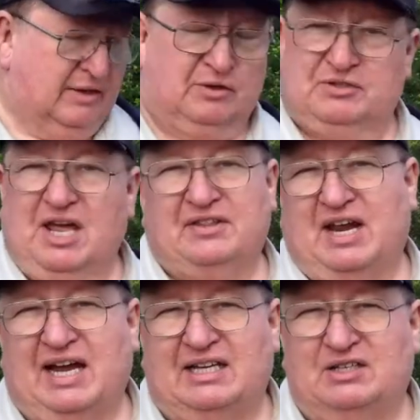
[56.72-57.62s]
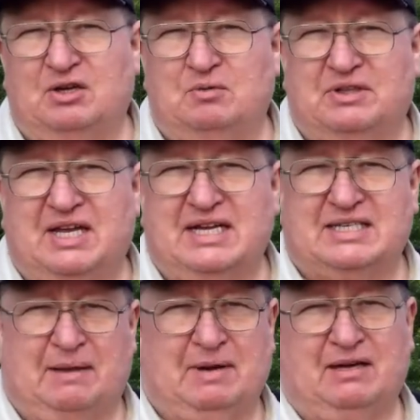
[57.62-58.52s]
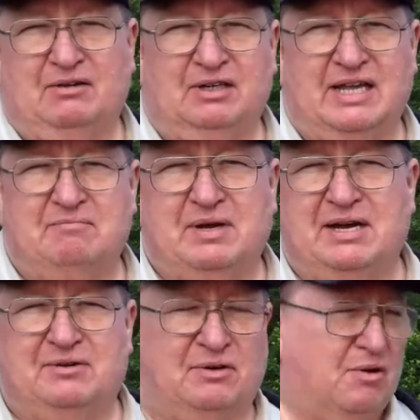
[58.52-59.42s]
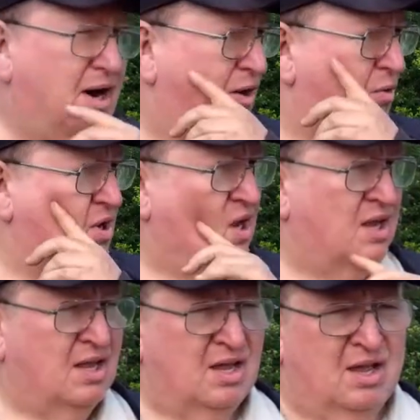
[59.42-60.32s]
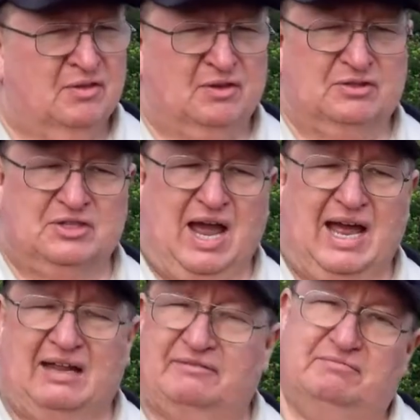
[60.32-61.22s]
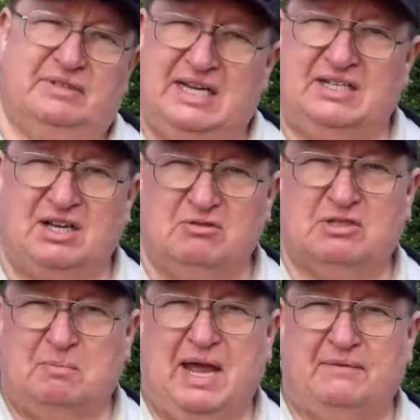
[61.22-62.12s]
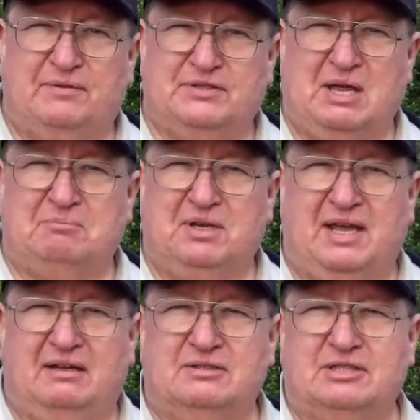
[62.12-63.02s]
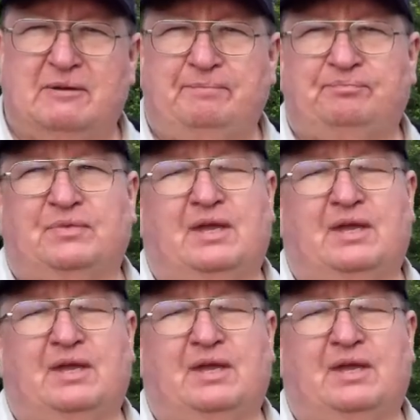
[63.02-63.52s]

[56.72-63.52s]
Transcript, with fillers: there's nothing I can do with these. I'm not going to leave them here to grow. There's, I need to use the bed for something else.